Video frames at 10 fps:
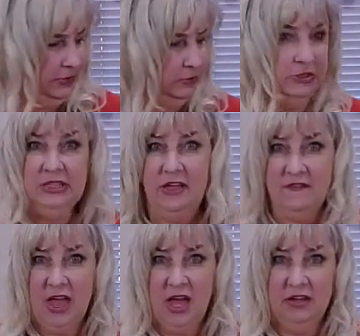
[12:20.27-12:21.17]
We'll see if
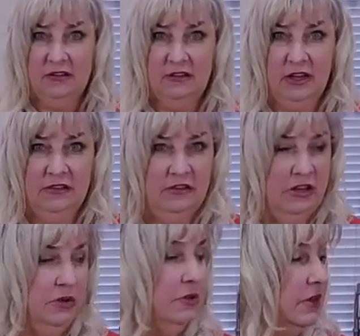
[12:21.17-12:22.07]
Kat decides to
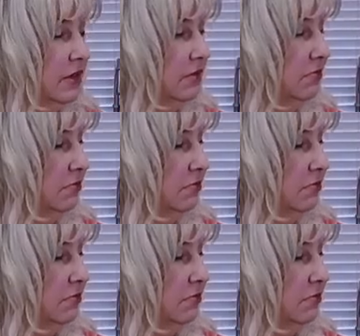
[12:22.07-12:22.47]
use it.